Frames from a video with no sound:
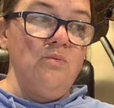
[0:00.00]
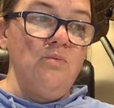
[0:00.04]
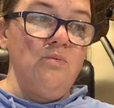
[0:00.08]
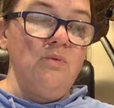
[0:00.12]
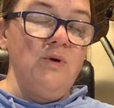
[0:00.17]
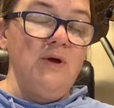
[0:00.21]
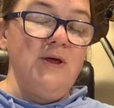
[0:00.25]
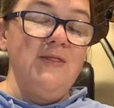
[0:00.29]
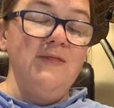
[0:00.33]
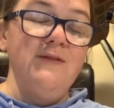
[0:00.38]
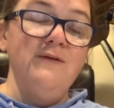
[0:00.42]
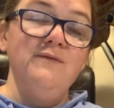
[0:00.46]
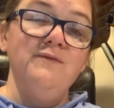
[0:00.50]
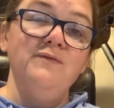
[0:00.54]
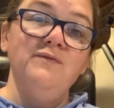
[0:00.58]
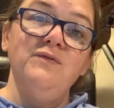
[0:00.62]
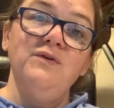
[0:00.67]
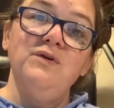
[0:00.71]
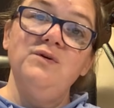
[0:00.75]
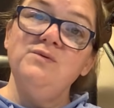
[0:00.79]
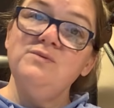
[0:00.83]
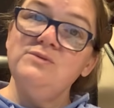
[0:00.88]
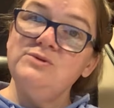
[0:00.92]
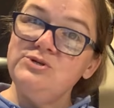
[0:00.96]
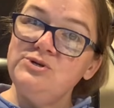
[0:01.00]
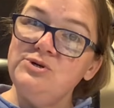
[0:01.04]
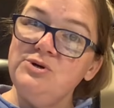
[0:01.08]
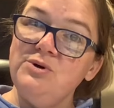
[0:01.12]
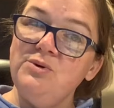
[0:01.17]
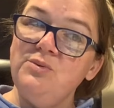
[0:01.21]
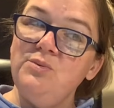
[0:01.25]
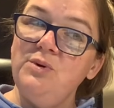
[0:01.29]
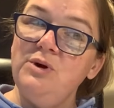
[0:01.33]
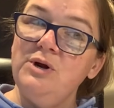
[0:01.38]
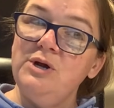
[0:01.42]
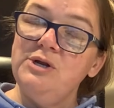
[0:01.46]
in the future,
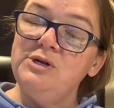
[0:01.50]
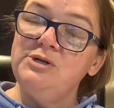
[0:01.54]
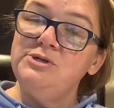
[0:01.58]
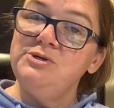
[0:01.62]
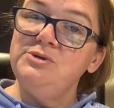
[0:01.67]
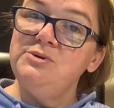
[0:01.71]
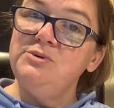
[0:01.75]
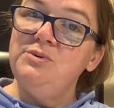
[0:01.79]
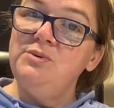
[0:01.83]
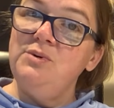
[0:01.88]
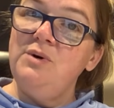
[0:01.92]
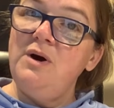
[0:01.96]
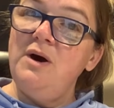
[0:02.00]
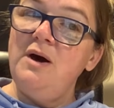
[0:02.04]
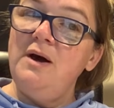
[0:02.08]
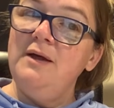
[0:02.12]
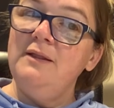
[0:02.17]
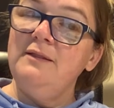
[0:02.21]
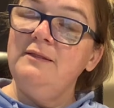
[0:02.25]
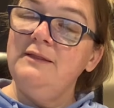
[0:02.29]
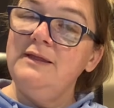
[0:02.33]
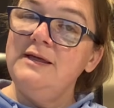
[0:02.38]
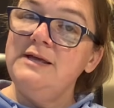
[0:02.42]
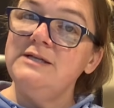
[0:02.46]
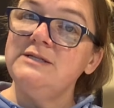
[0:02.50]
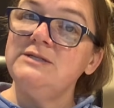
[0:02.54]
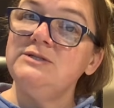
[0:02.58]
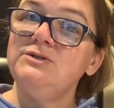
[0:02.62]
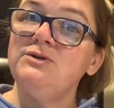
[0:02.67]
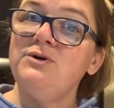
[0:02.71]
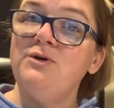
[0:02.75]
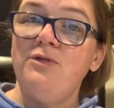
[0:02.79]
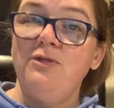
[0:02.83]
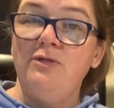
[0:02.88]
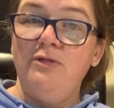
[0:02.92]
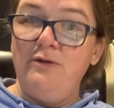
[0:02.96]
we're going to do at least
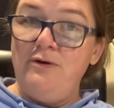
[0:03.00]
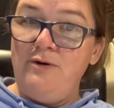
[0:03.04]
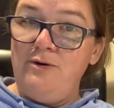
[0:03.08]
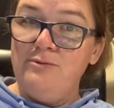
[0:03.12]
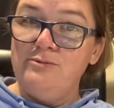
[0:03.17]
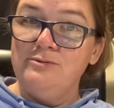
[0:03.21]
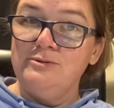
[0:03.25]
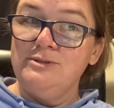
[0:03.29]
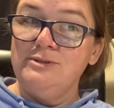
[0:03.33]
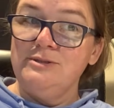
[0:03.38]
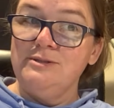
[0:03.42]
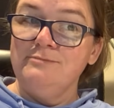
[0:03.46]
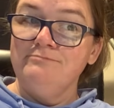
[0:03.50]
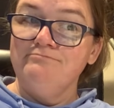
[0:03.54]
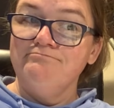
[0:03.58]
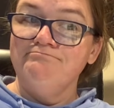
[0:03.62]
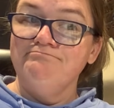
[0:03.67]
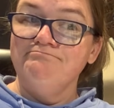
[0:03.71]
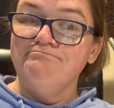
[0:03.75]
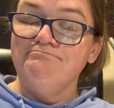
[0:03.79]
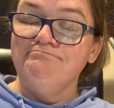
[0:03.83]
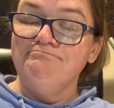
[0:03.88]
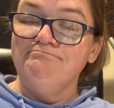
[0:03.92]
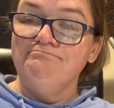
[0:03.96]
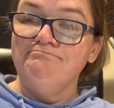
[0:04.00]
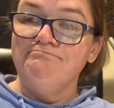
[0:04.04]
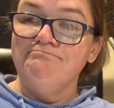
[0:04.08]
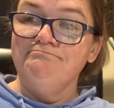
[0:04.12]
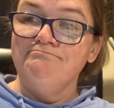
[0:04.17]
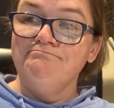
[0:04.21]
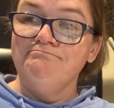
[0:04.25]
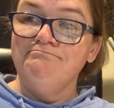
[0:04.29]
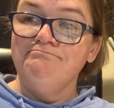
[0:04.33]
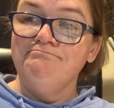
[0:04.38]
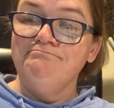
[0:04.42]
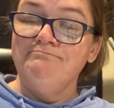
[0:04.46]
those.
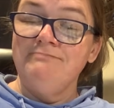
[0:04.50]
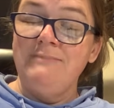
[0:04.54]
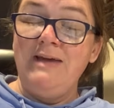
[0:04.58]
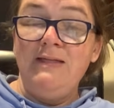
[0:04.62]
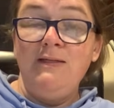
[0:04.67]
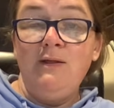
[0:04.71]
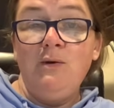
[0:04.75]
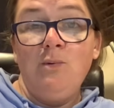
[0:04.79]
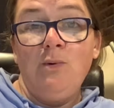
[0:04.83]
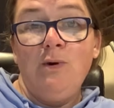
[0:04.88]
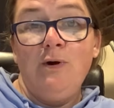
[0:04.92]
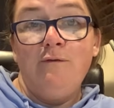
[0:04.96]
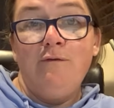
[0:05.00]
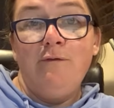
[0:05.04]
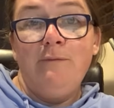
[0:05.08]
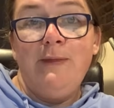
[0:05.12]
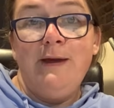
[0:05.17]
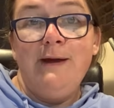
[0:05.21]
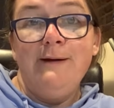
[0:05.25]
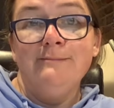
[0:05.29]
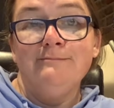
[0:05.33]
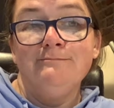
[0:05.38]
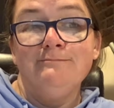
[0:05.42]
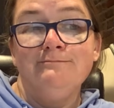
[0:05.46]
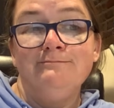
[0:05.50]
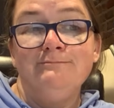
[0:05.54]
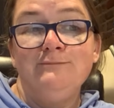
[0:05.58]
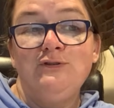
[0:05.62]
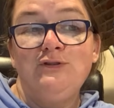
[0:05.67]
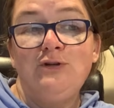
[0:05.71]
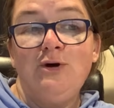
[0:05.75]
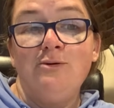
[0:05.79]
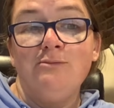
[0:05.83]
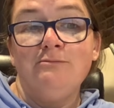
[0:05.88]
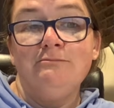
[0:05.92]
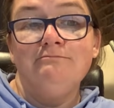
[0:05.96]
And then we'll go from there.
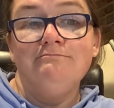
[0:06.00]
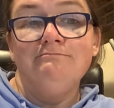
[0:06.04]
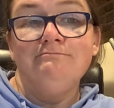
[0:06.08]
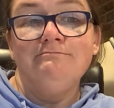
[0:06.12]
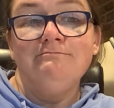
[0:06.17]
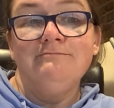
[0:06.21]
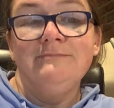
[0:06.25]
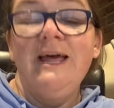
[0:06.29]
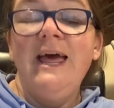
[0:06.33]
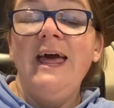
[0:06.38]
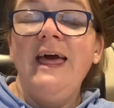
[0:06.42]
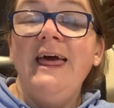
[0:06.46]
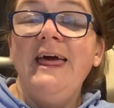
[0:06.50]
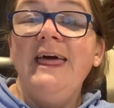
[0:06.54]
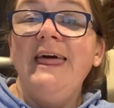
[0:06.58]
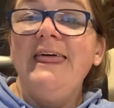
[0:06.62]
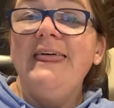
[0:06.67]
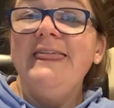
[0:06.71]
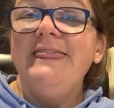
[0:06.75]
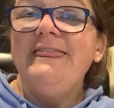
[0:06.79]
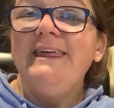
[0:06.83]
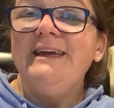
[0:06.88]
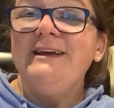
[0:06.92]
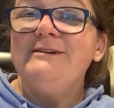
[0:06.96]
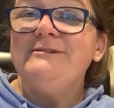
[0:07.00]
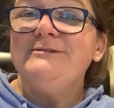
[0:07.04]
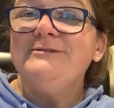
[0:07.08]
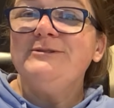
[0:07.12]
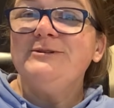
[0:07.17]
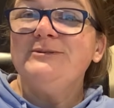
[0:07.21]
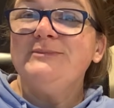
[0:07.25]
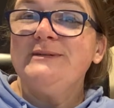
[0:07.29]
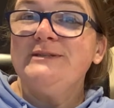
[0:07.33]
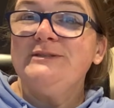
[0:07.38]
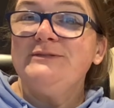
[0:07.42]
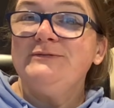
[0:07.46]
So thank you
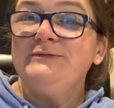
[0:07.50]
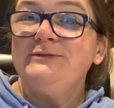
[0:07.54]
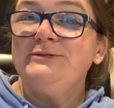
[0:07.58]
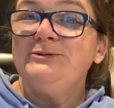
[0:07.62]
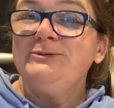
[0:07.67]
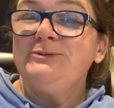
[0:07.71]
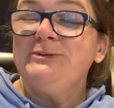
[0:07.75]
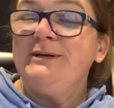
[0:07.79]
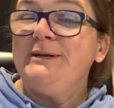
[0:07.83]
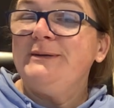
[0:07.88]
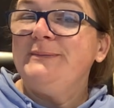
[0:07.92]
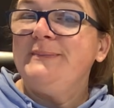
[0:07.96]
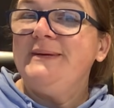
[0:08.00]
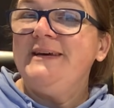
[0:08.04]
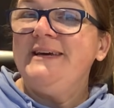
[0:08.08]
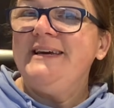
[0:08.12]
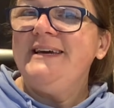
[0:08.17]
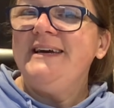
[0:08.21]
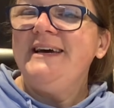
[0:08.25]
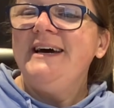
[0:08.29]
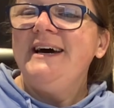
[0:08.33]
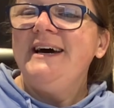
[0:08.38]
so much for joining me.